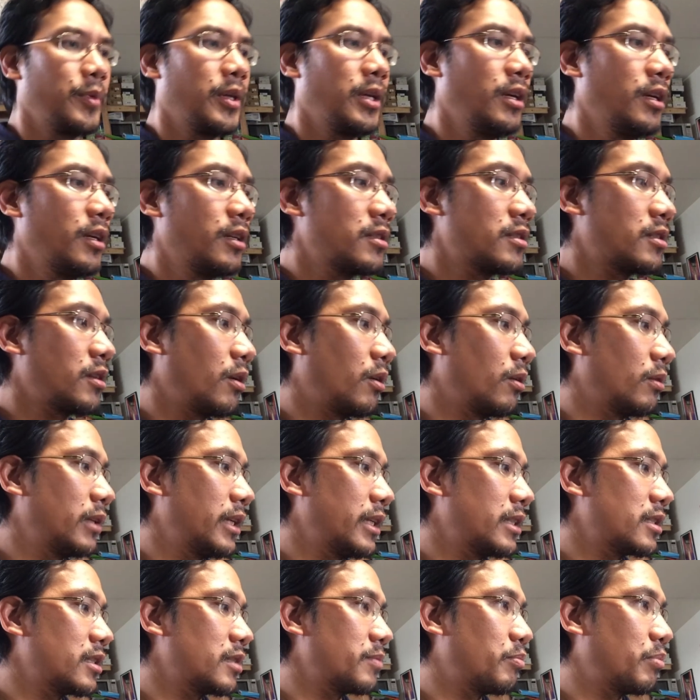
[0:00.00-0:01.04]
So
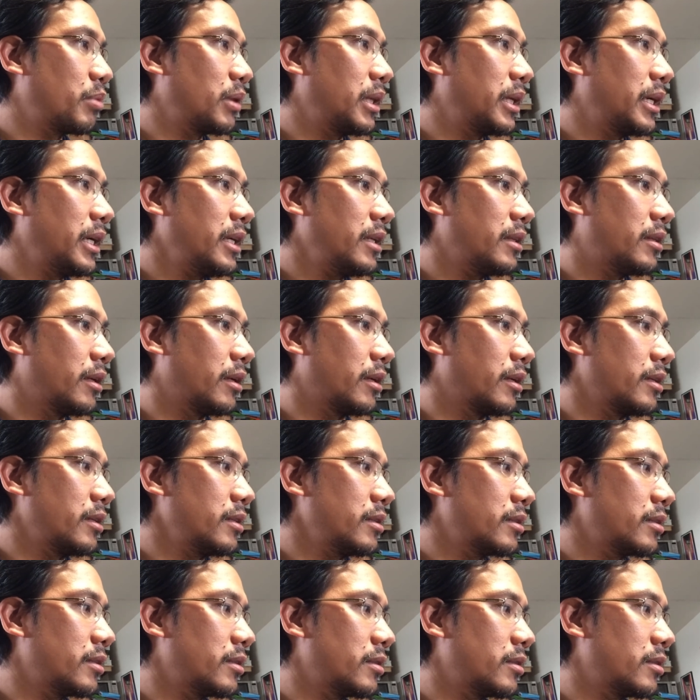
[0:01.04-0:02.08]
let's play
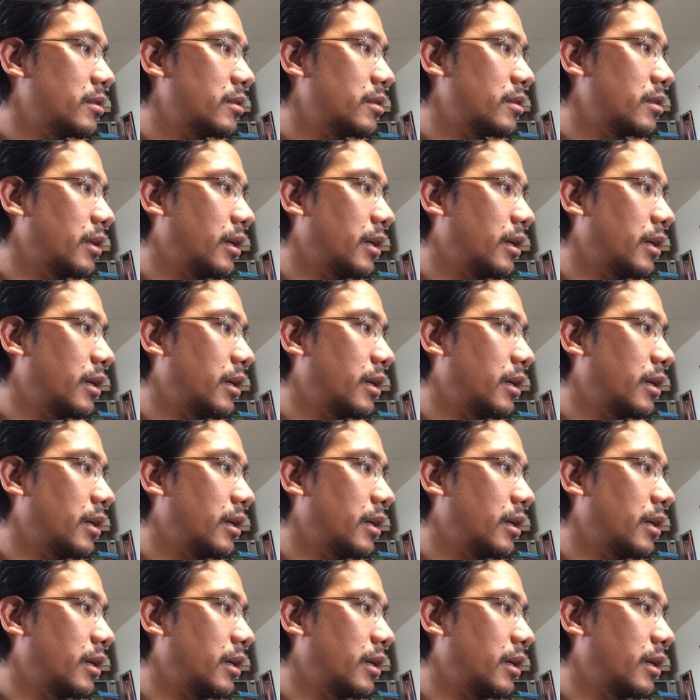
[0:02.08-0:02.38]
this